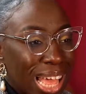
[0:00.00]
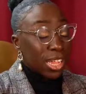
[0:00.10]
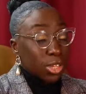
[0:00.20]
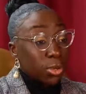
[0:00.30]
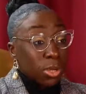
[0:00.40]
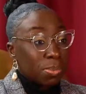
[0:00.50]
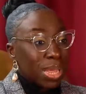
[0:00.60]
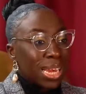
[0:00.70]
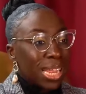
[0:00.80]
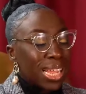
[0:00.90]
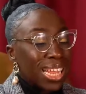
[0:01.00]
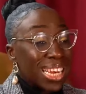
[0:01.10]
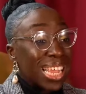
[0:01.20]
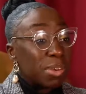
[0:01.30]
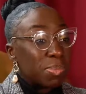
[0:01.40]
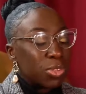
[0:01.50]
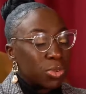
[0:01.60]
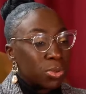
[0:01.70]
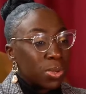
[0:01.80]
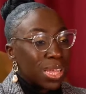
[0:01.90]
that it shook me and it led me
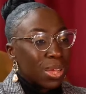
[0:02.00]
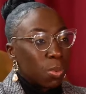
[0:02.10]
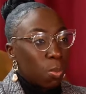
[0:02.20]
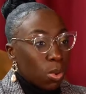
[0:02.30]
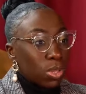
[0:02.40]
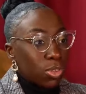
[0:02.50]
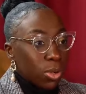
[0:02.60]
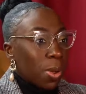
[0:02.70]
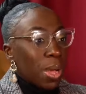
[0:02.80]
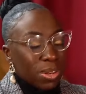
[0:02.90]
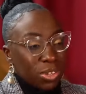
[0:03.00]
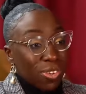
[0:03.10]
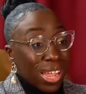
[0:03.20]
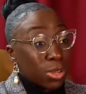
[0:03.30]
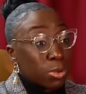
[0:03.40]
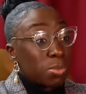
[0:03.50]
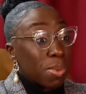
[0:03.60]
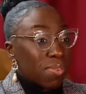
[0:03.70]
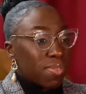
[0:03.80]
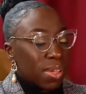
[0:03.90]
to want to go out and try and use
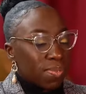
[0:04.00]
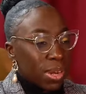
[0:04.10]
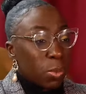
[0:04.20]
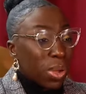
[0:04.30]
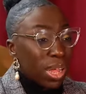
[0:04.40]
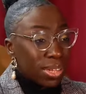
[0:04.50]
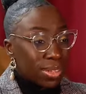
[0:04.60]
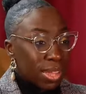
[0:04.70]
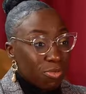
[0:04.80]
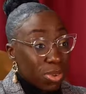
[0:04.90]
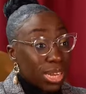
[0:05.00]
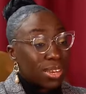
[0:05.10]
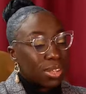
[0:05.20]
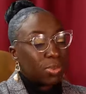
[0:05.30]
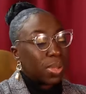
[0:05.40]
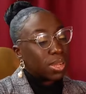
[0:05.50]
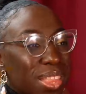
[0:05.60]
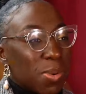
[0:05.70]
my faith. And it works. It really does work.